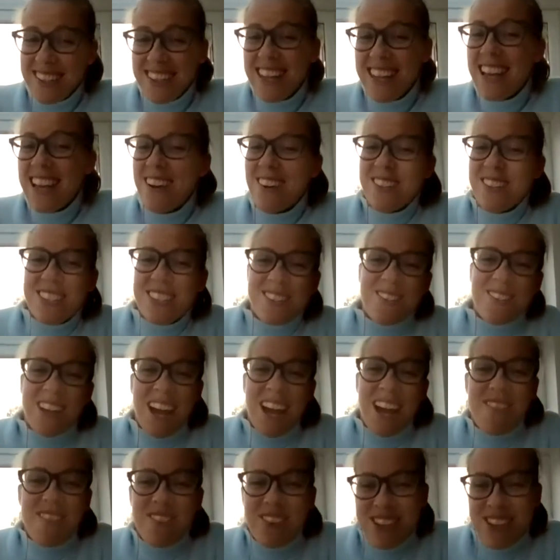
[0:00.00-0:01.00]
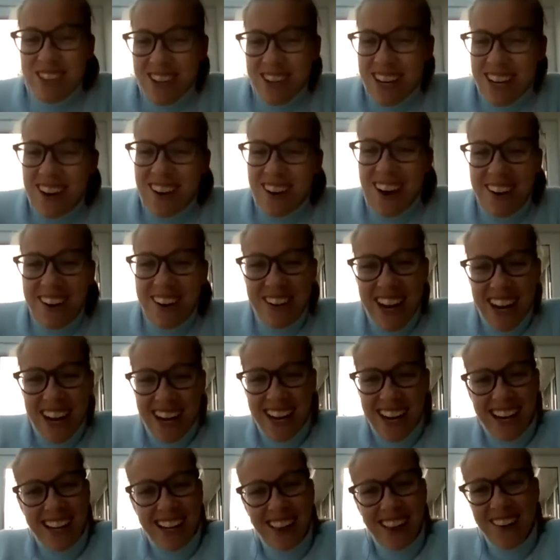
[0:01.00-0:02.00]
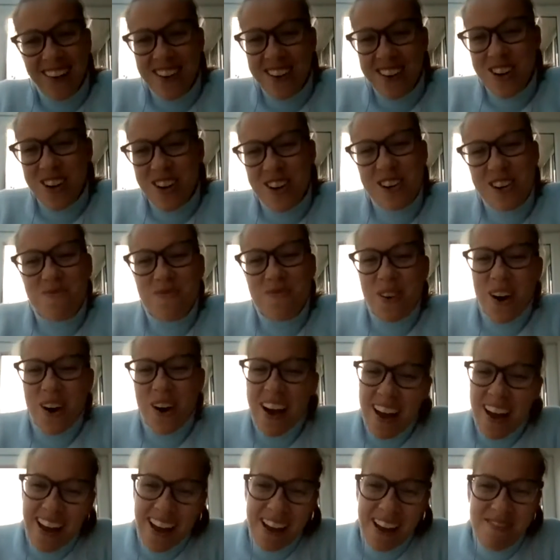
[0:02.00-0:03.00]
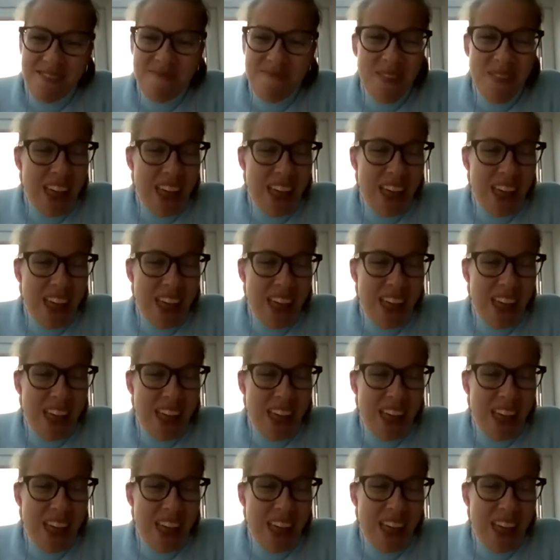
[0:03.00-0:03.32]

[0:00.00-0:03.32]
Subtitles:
I think it was some camera trickery making it look good. But I